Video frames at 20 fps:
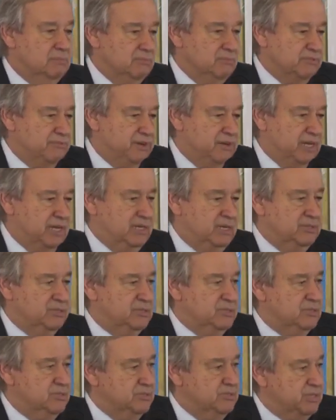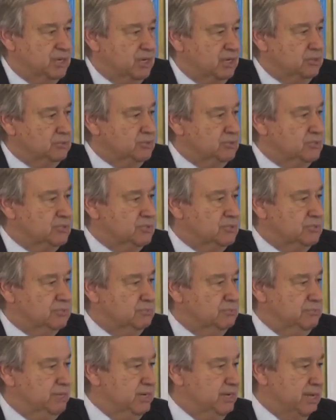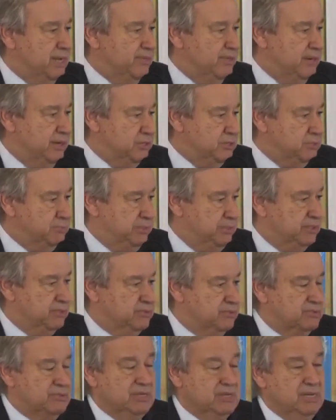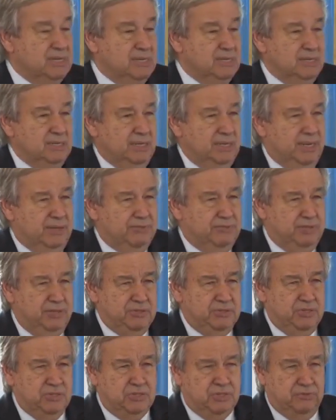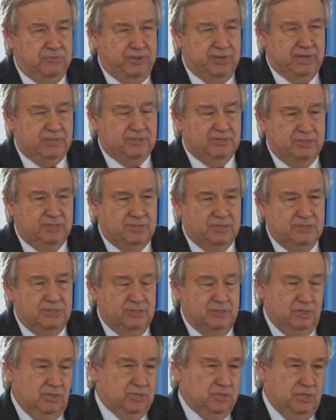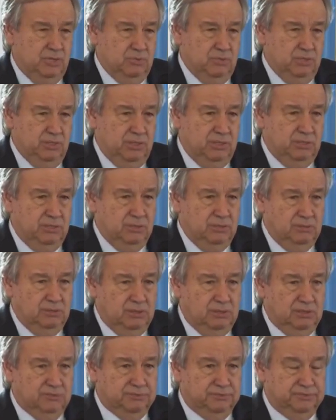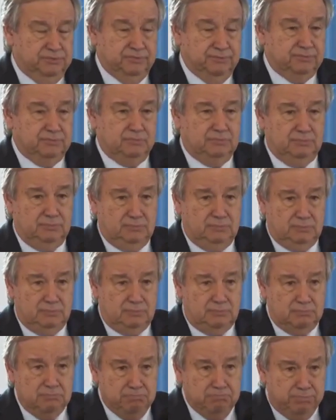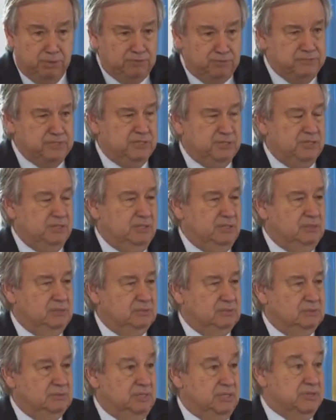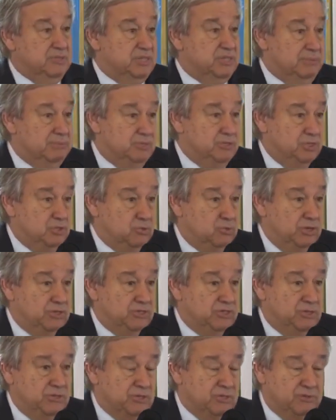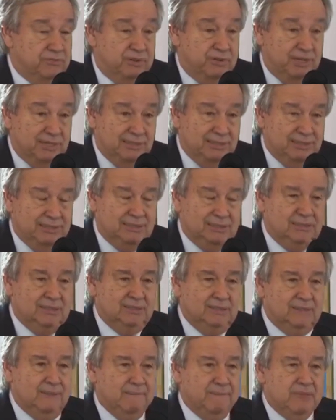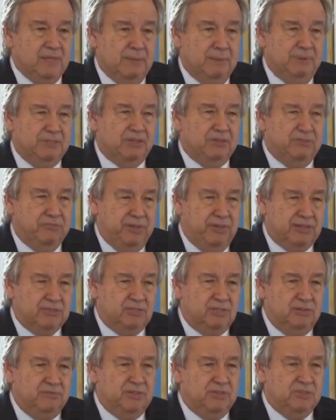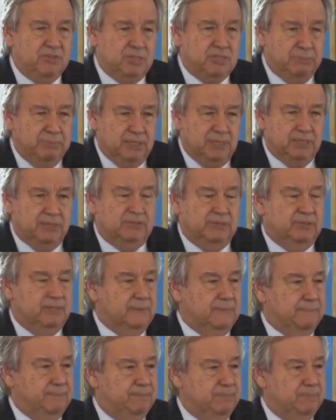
Floods, droughts, many other aspects. And this is a factor not only of poverty, in some situations of hunger, but a factor of instability.